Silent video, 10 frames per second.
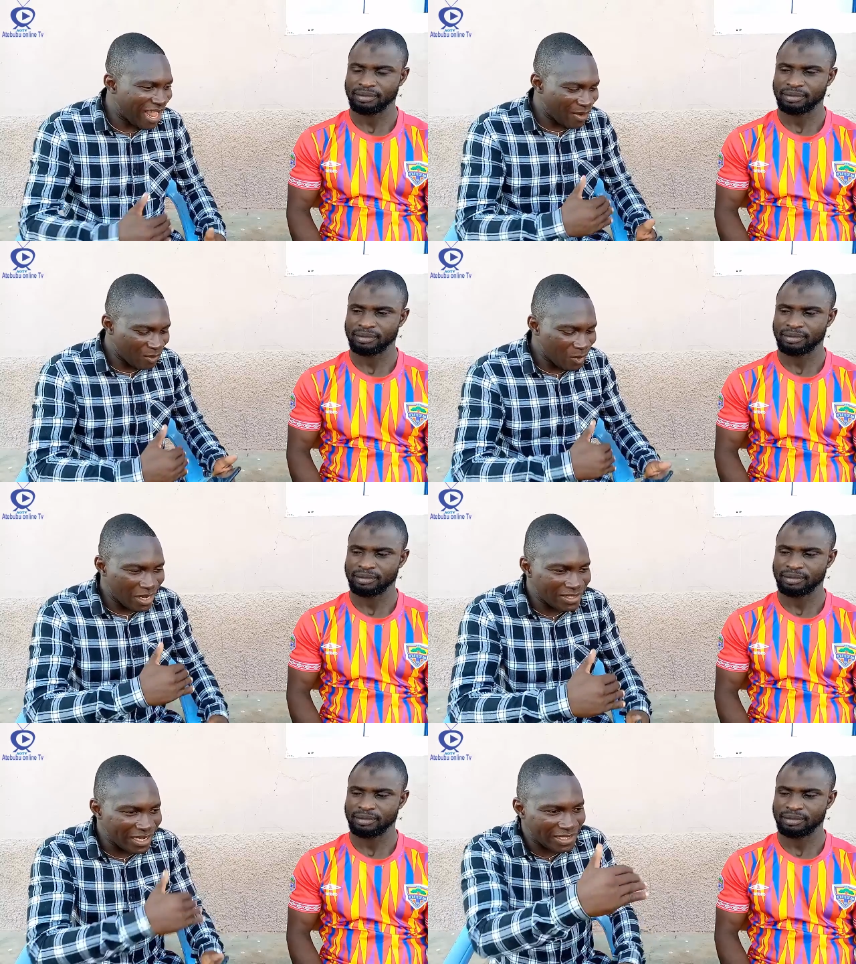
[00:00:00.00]
Speaker 1: who I
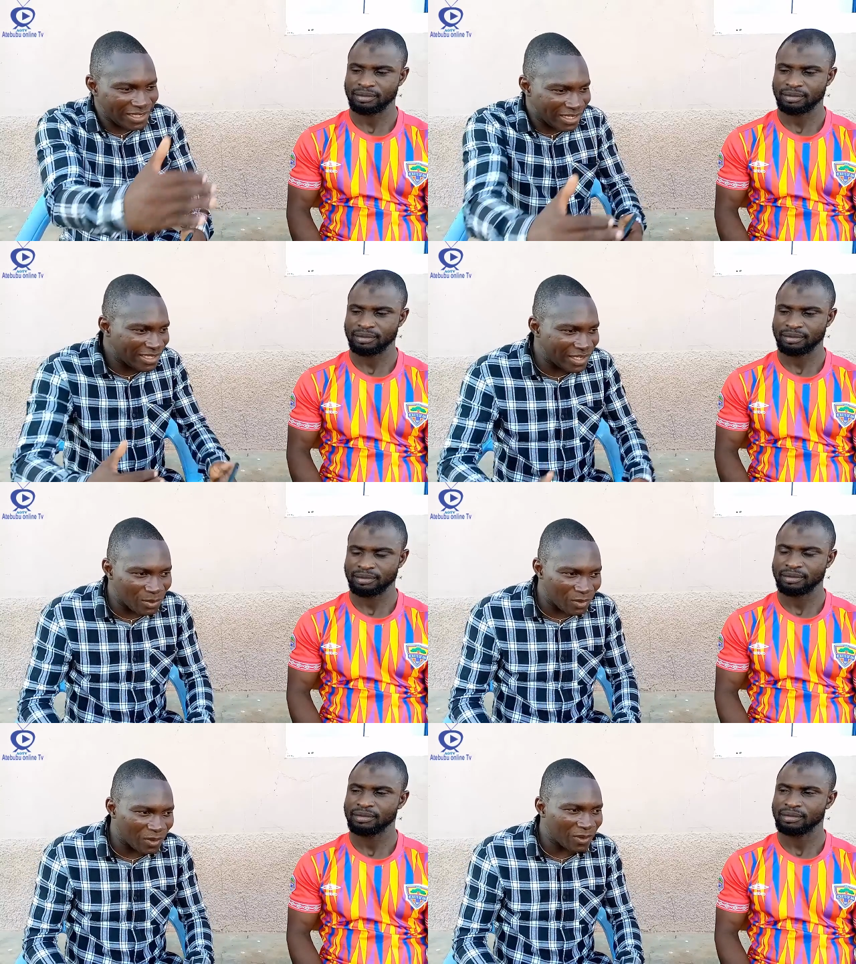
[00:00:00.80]
see a church
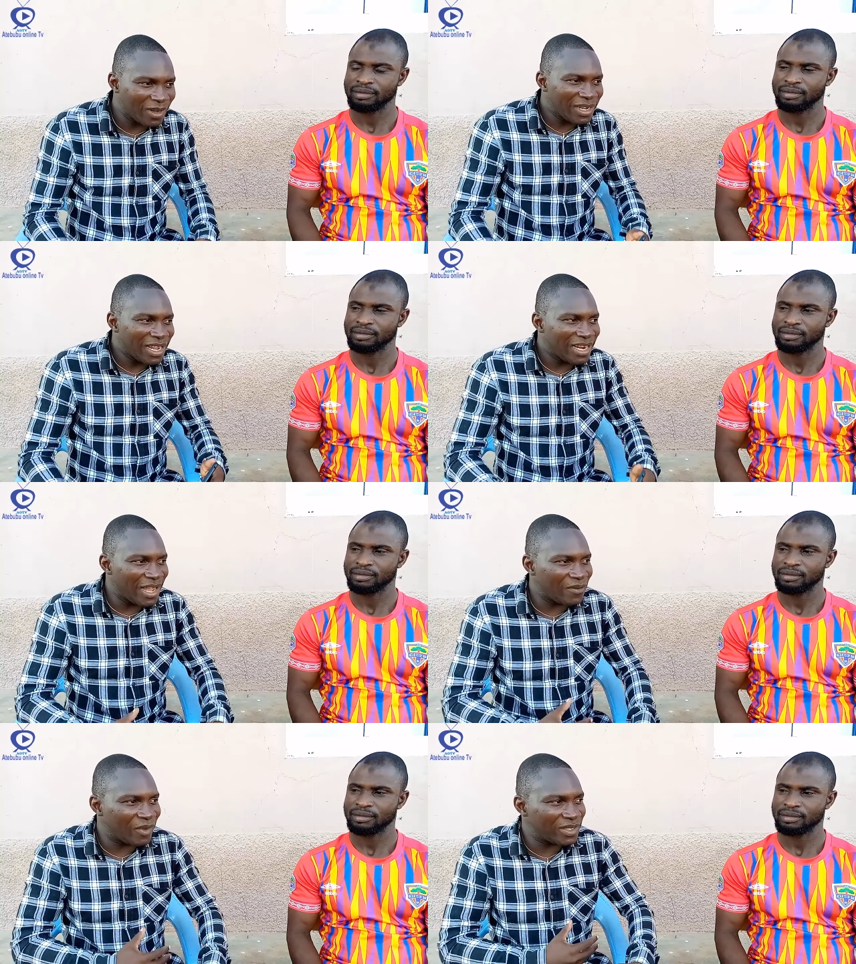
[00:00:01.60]
tomorrow, and I
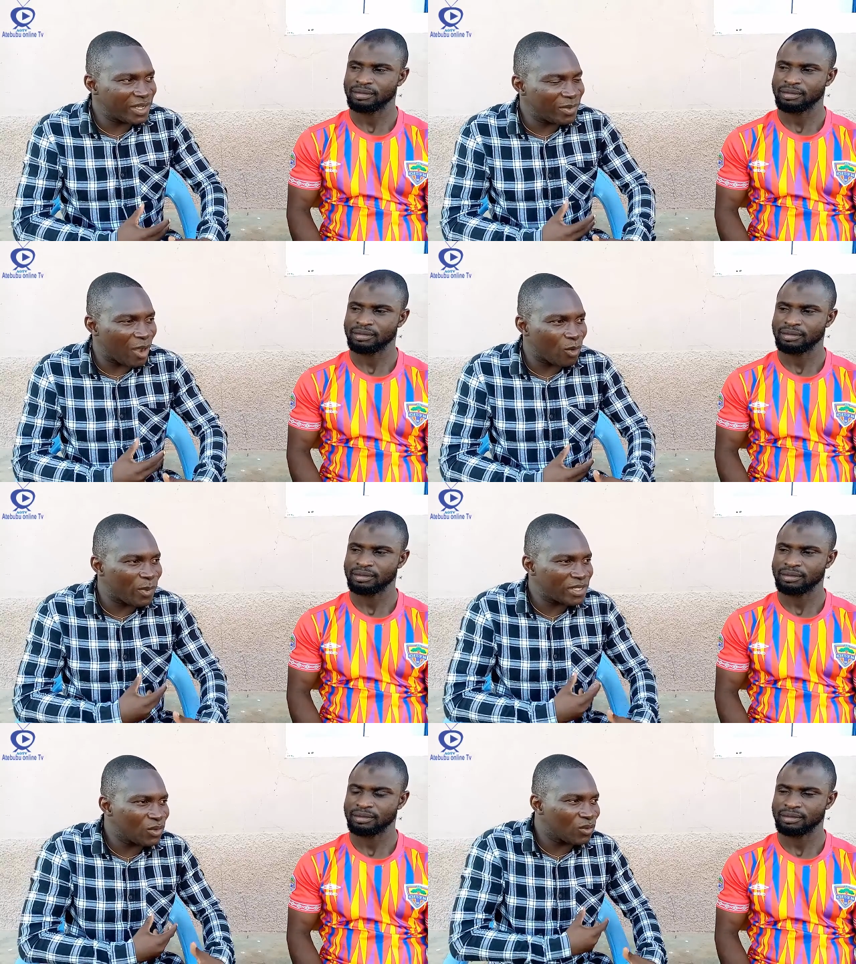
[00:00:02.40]
feel say be our
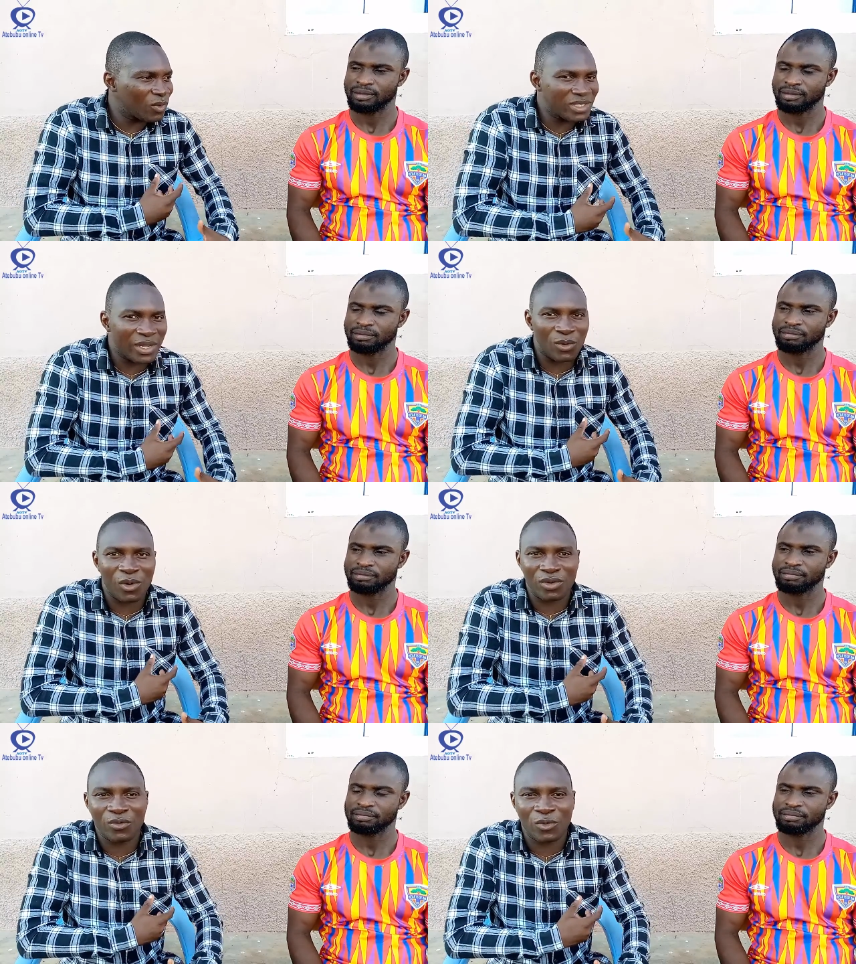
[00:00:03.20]
person who say one
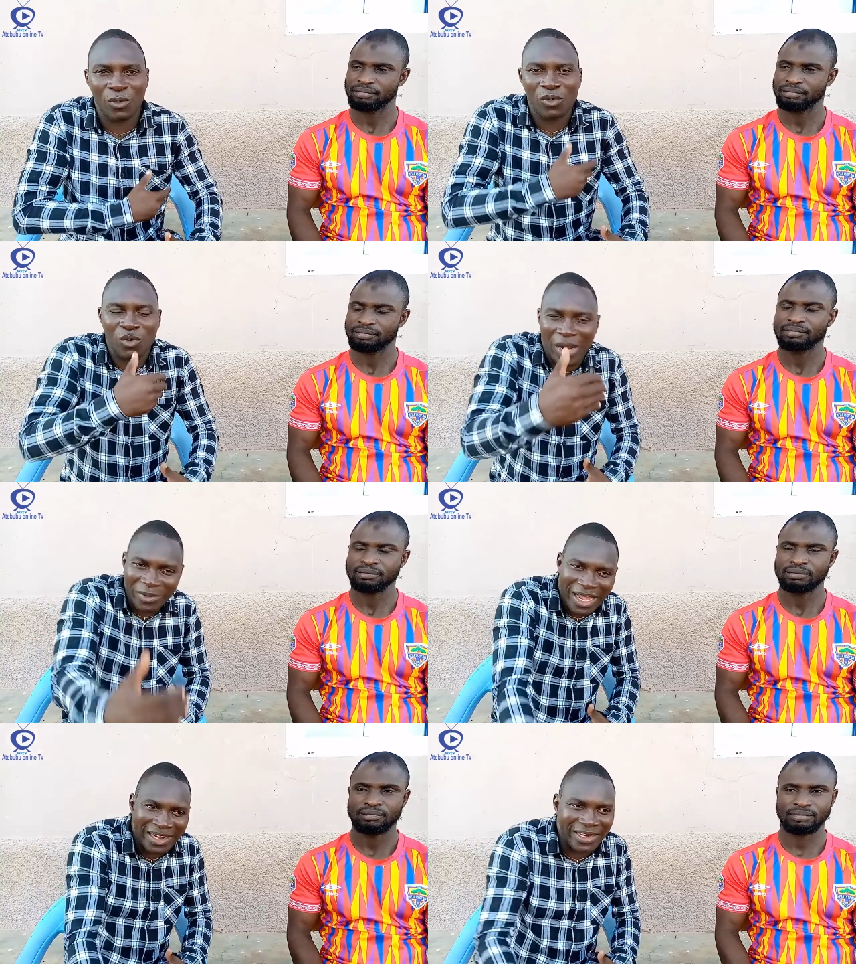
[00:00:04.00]
before cook and
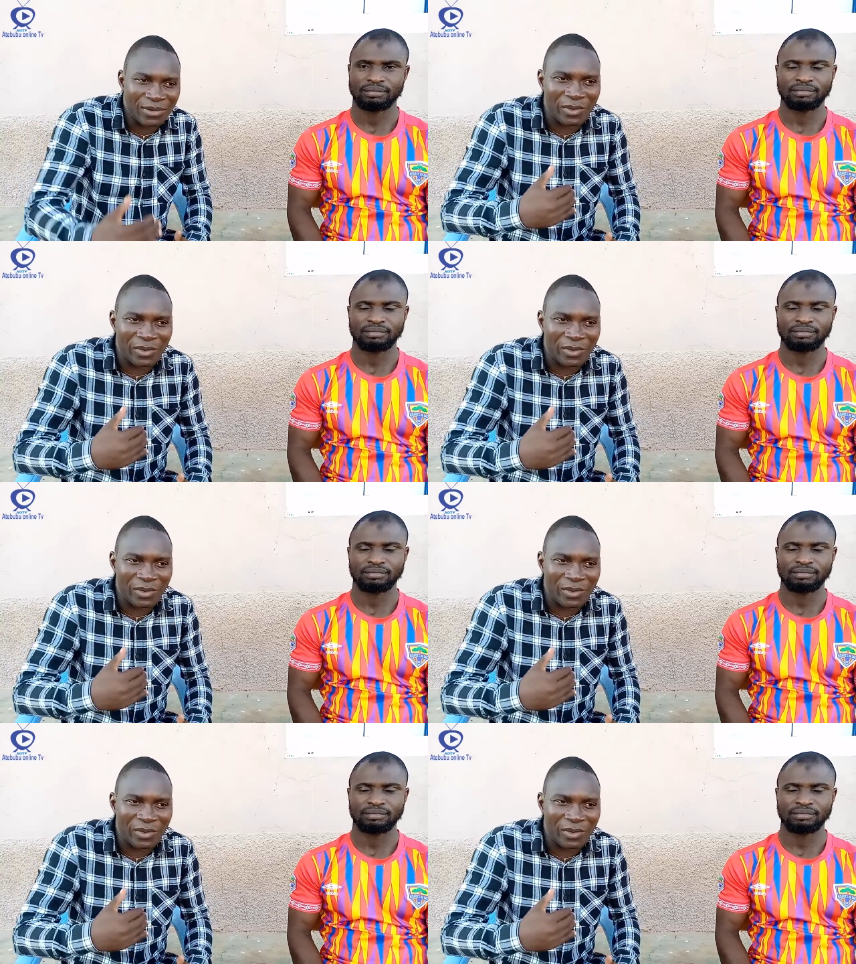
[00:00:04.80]
yard anyway.